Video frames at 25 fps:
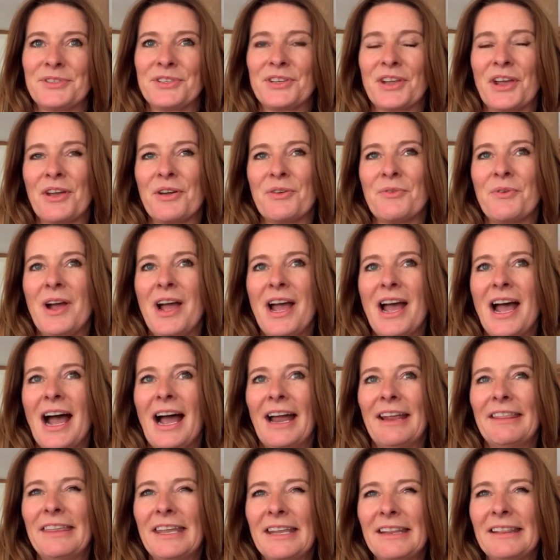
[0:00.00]
So
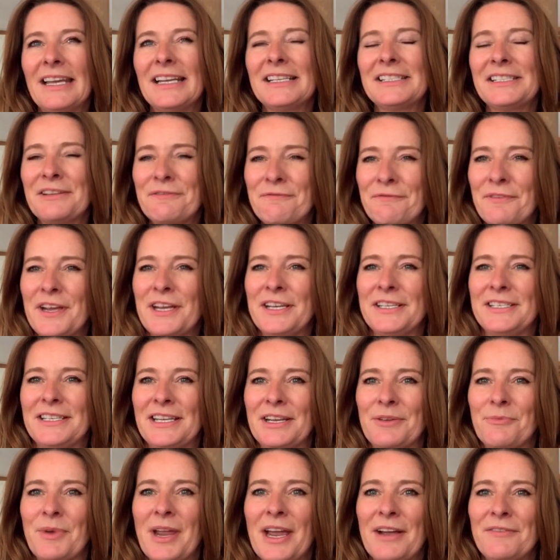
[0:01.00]
I think that's the first
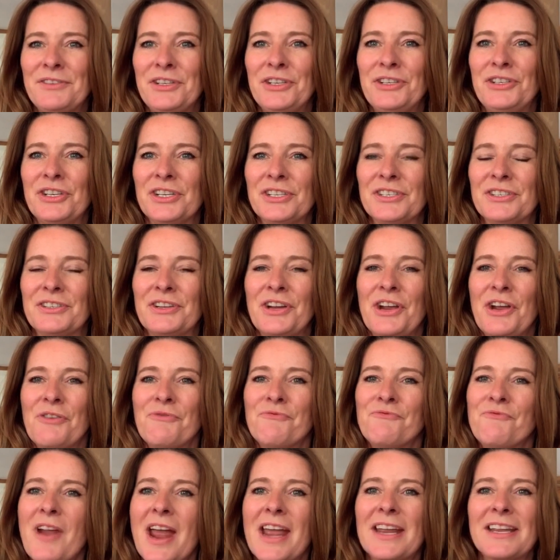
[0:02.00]
thing. We have to just
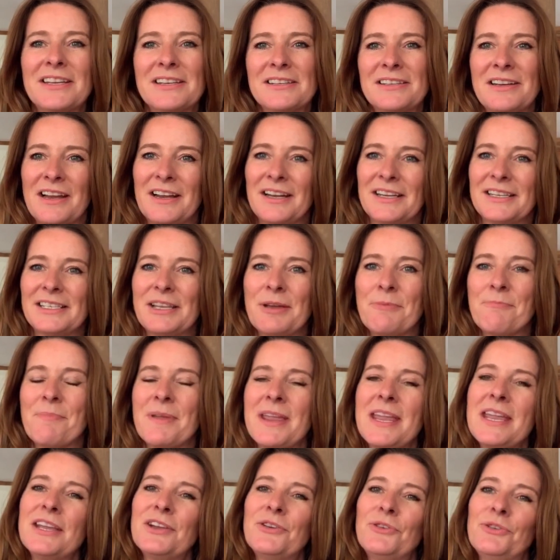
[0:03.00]
recognise that
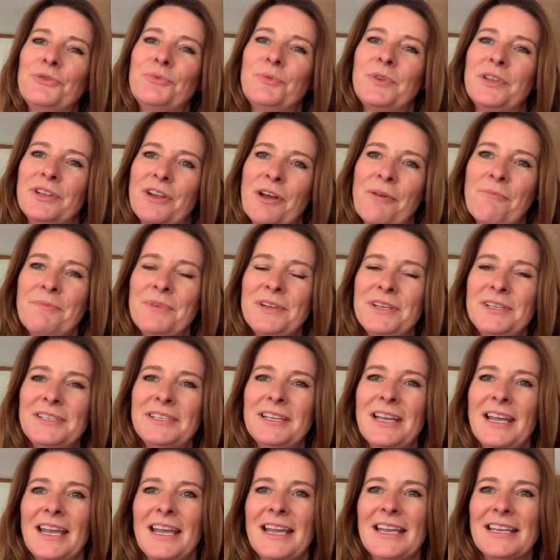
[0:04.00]
being good with
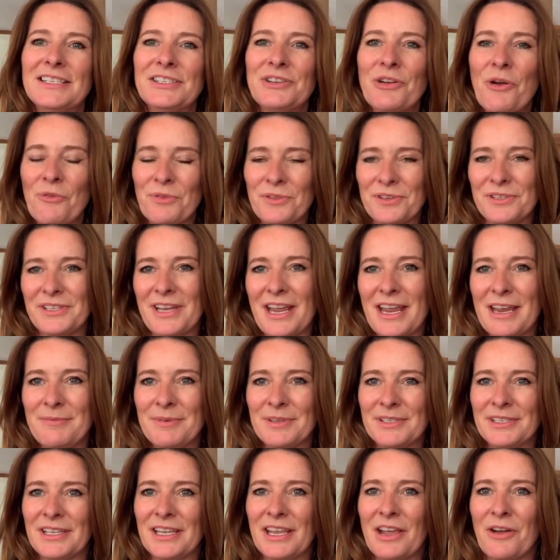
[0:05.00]
numbers is not the
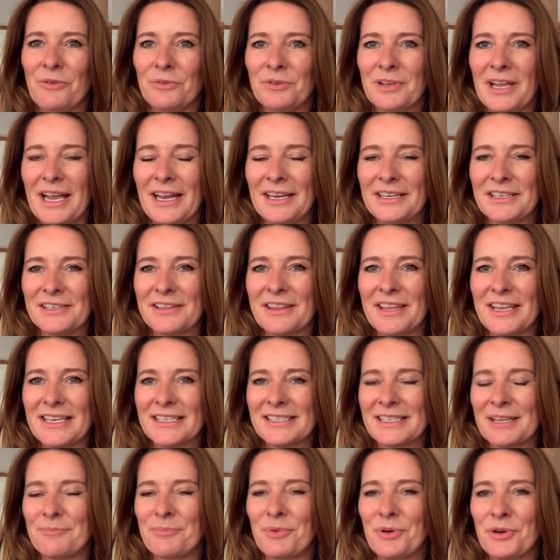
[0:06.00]
same as the old kind of
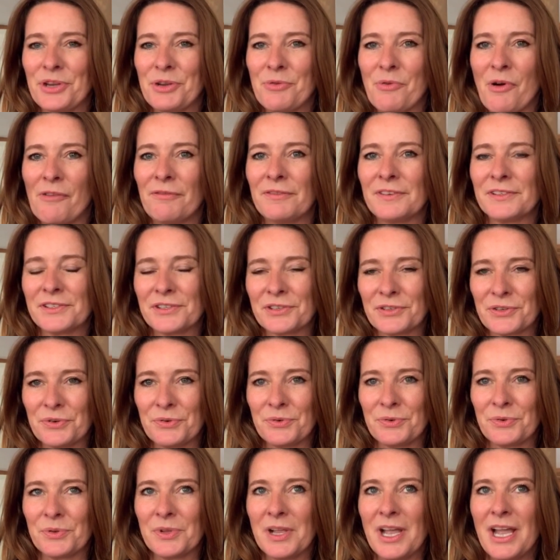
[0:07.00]
things that put you off at
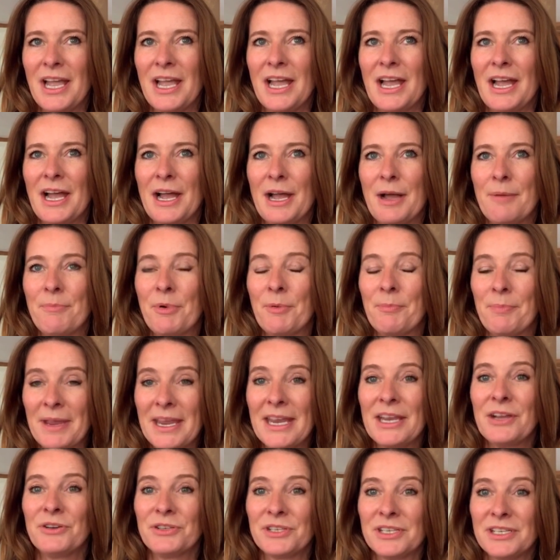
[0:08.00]
school. But
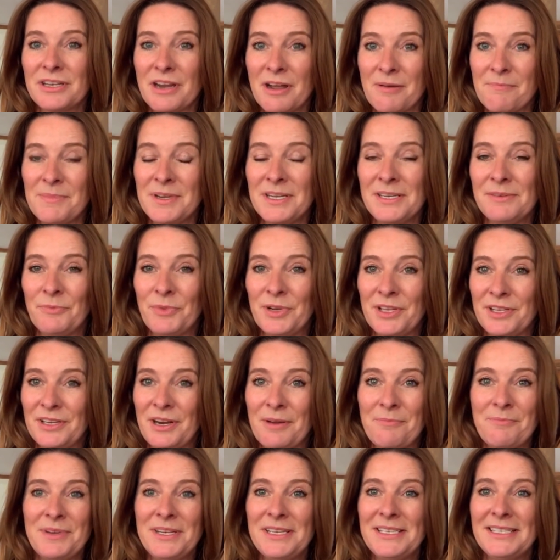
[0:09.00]
being good with
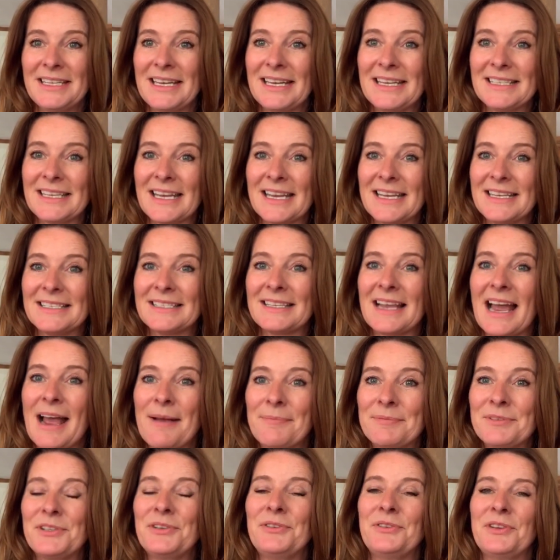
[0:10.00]
numbers is
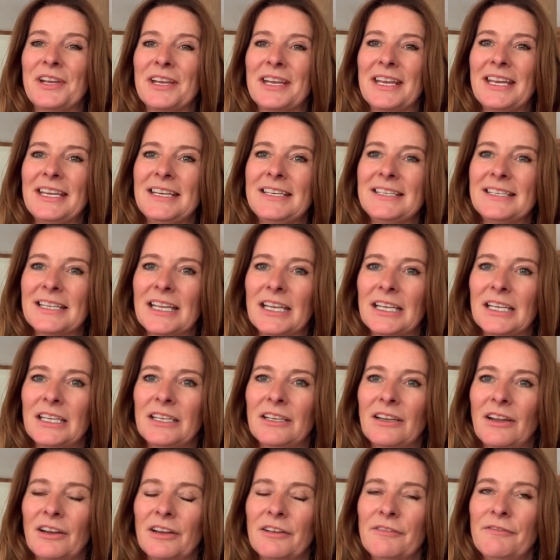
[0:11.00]
absolutely a key skill
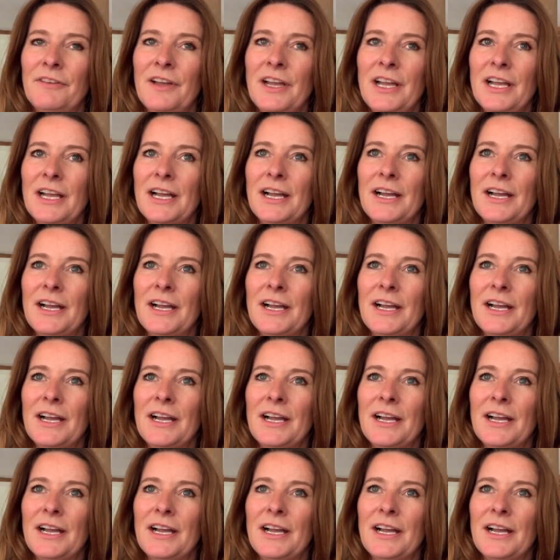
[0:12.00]
in life.